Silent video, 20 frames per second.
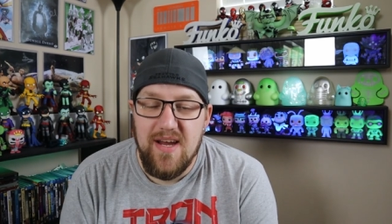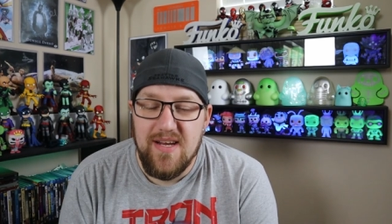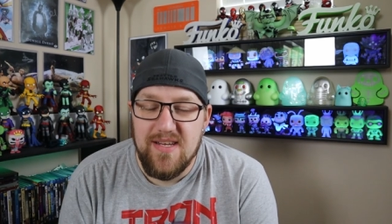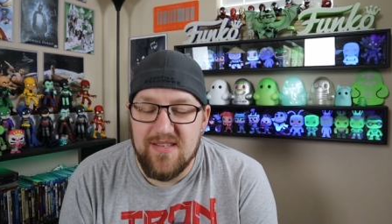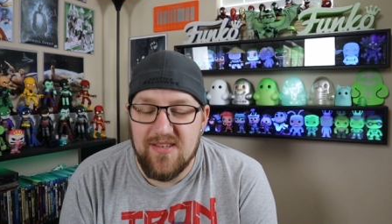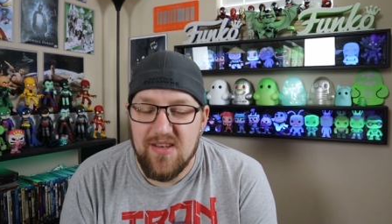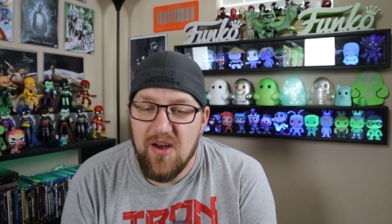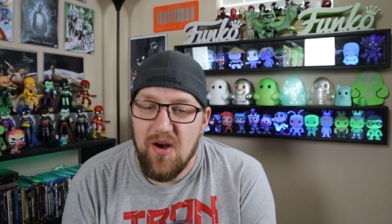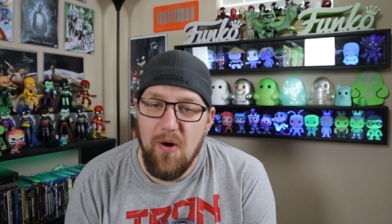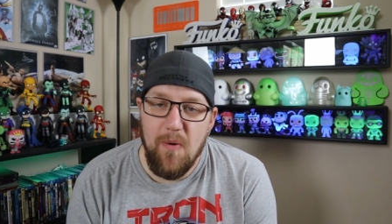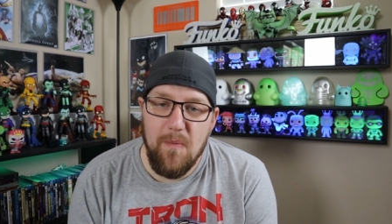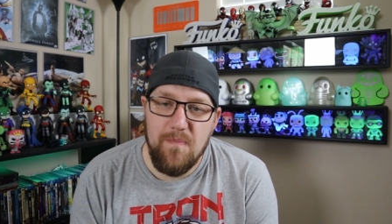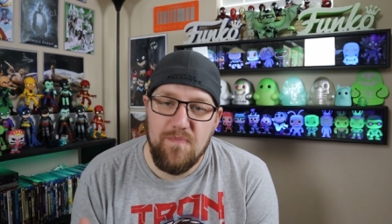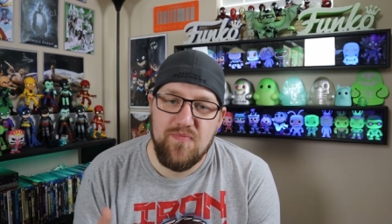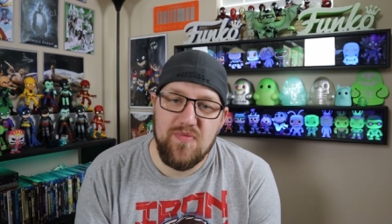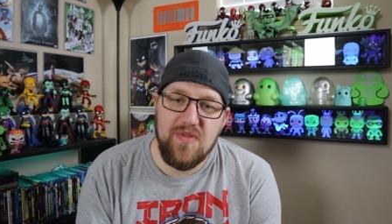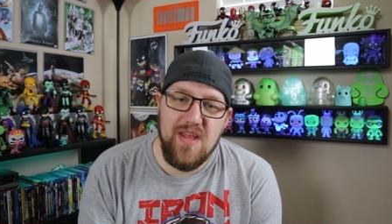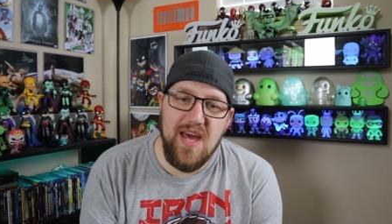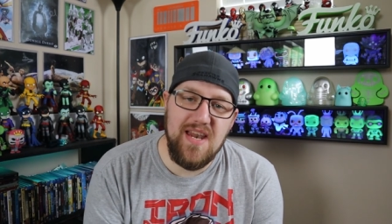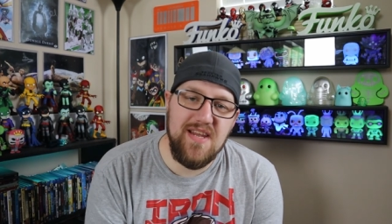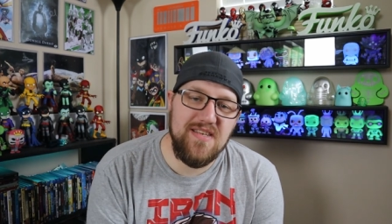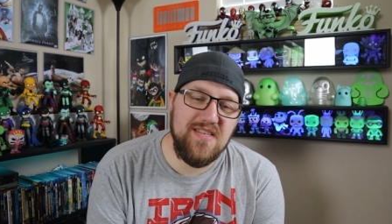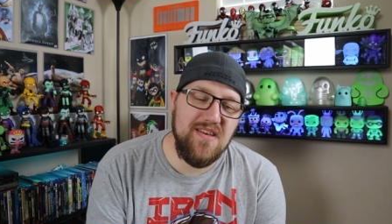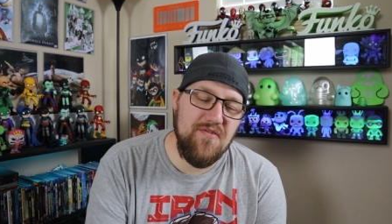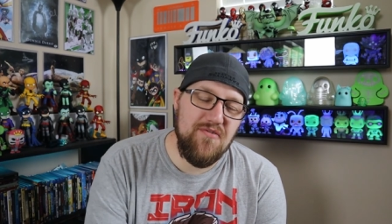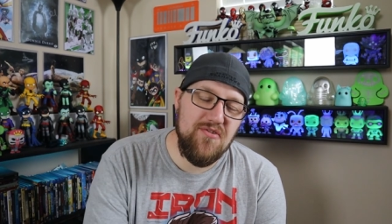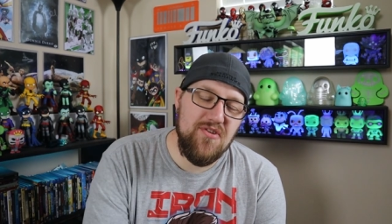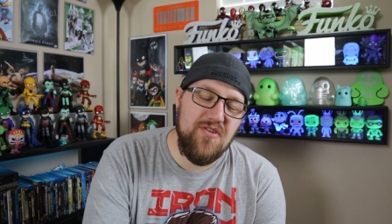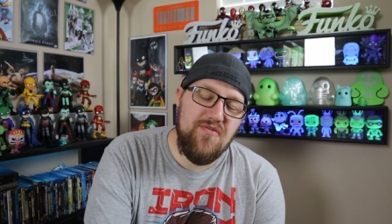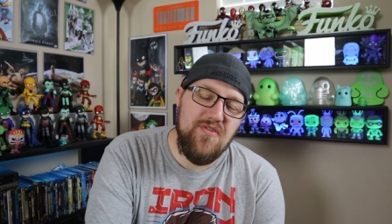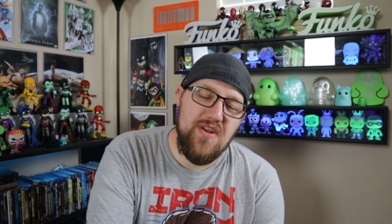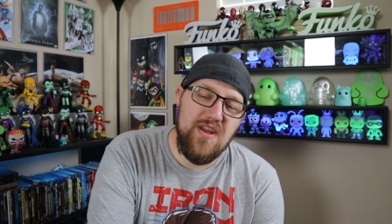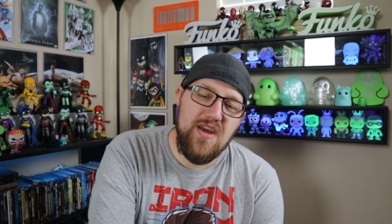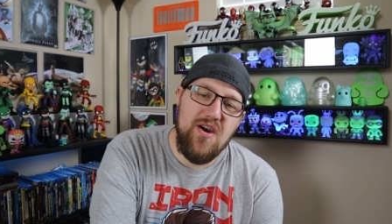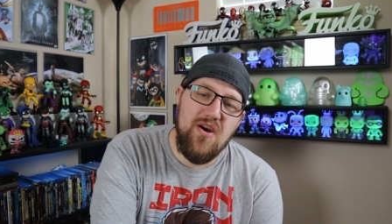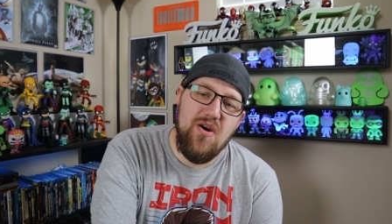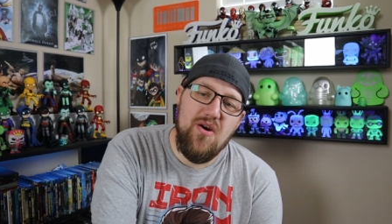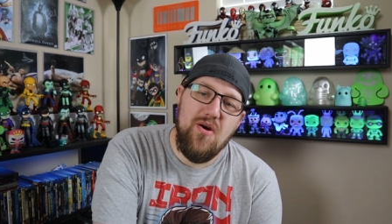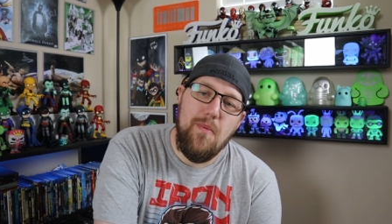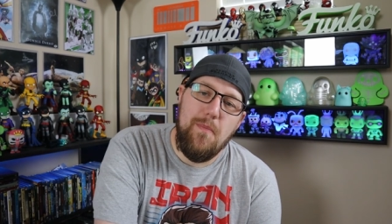So that is it for this
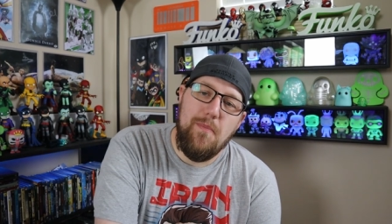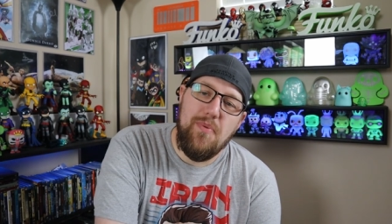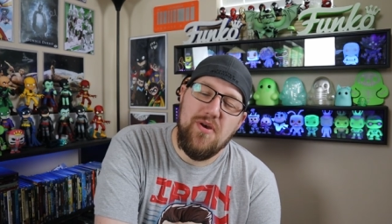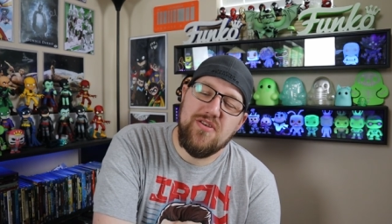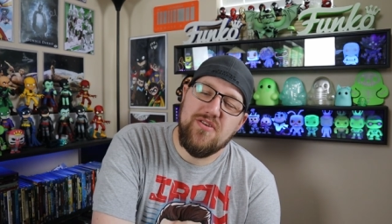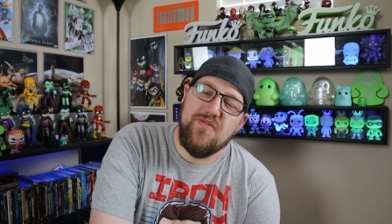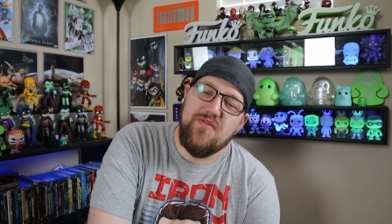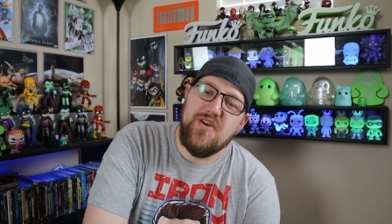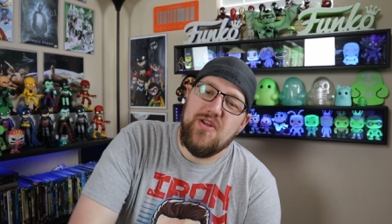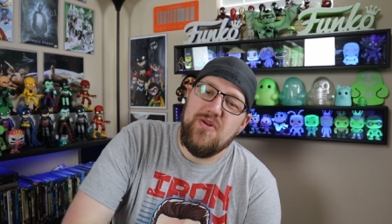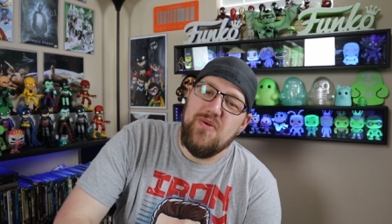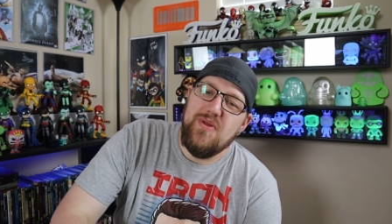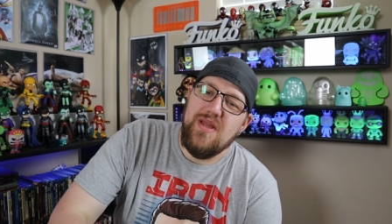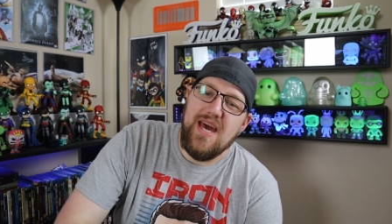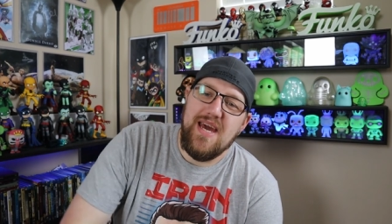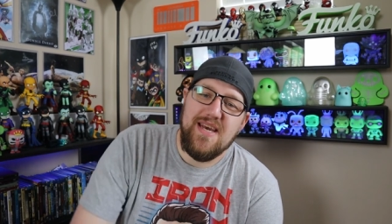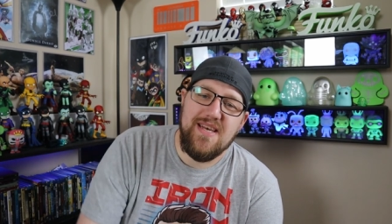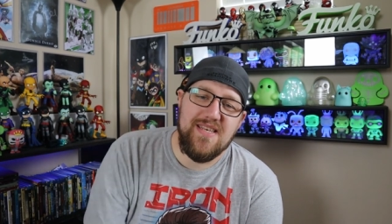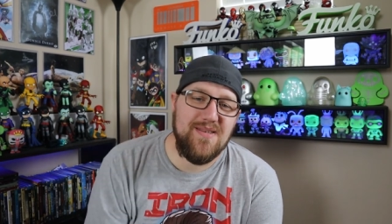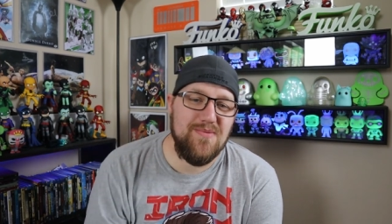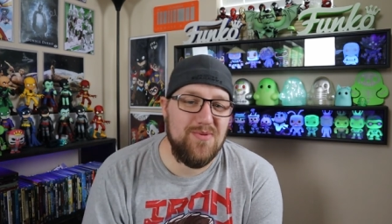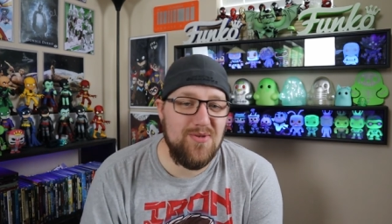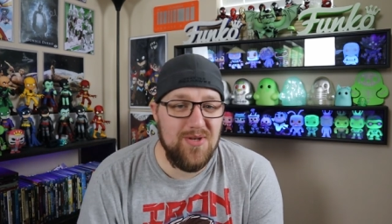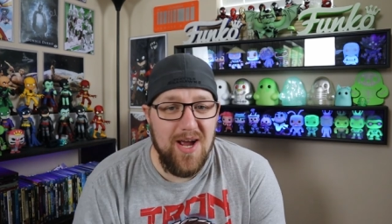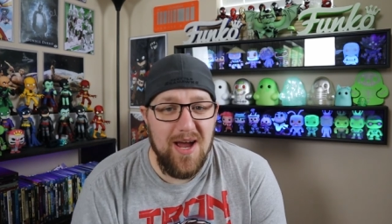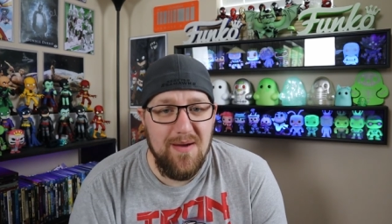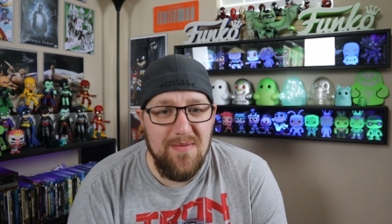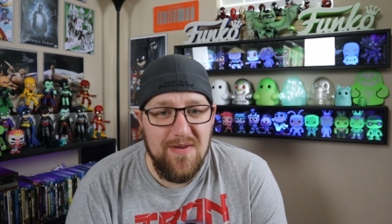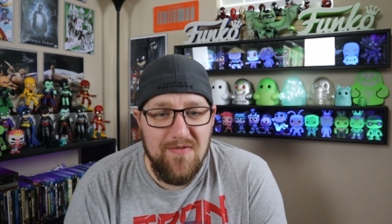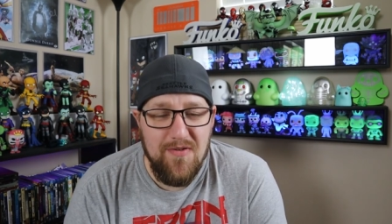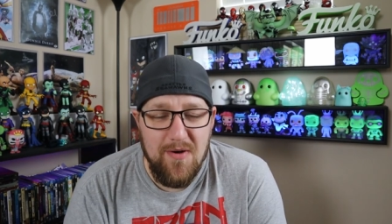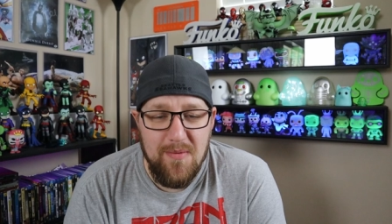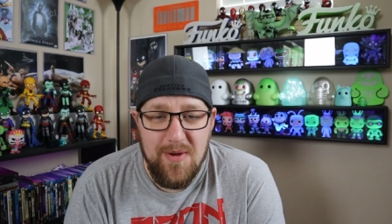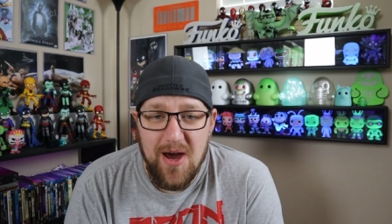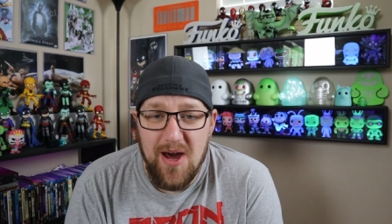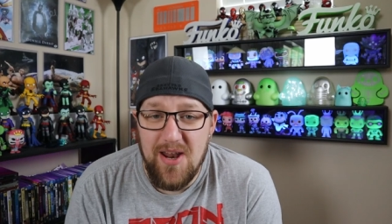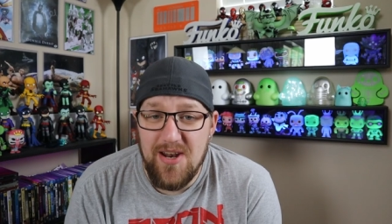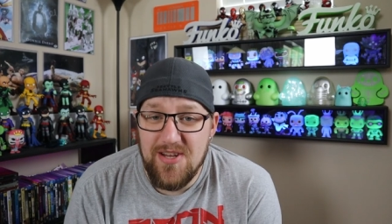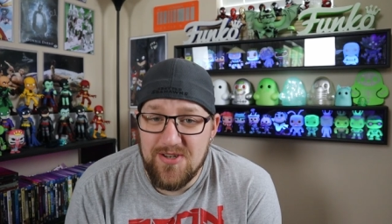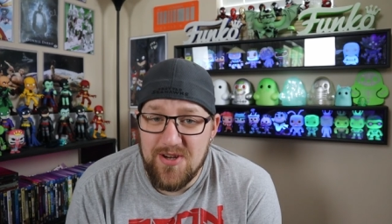video. Please don't forget to like, subscribe, and follow me
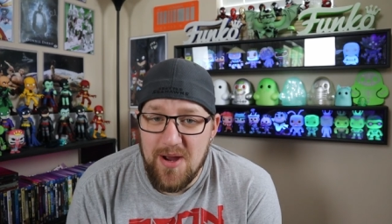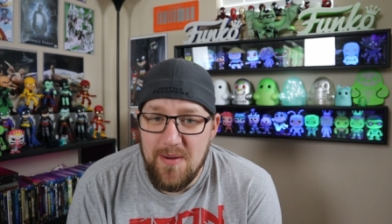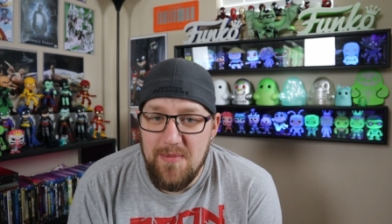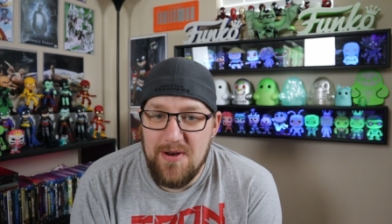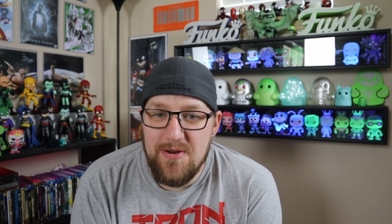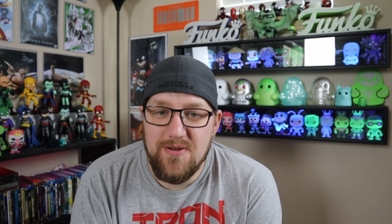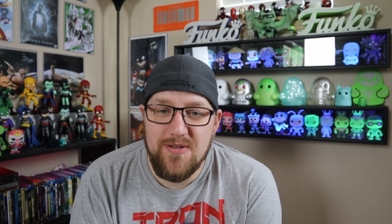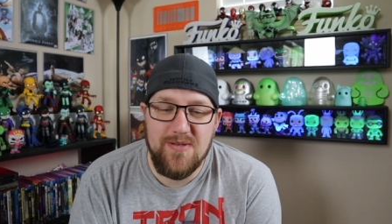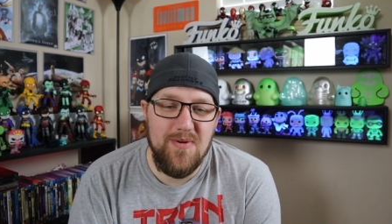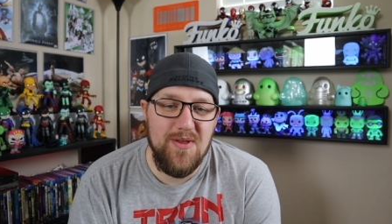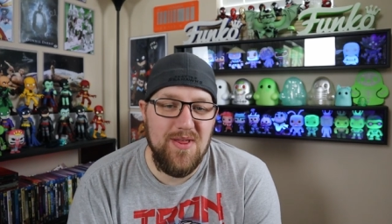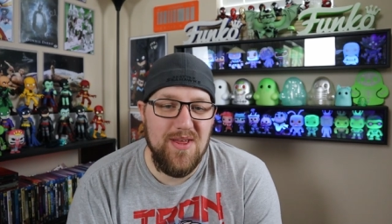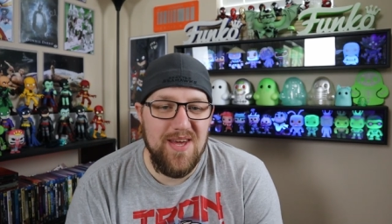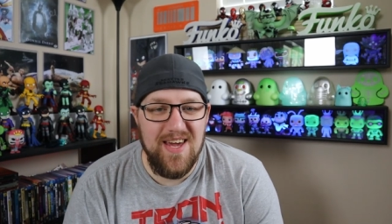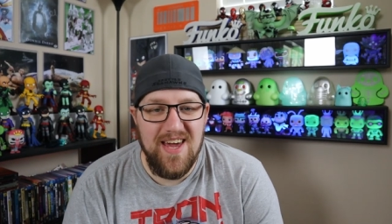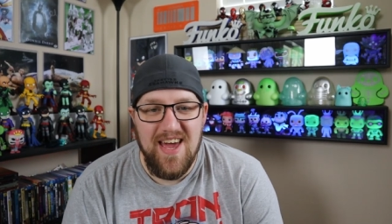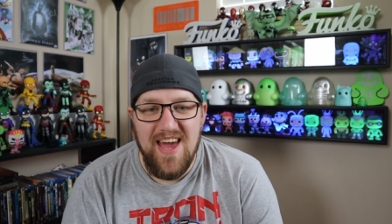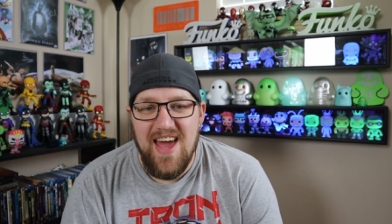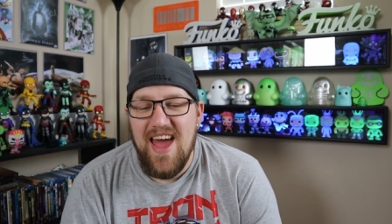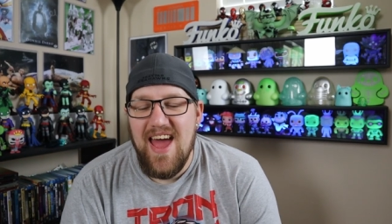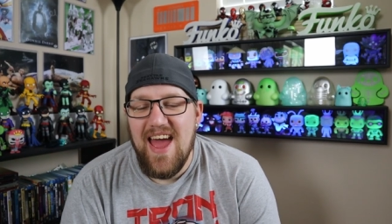on Instagram at NerdSmithing.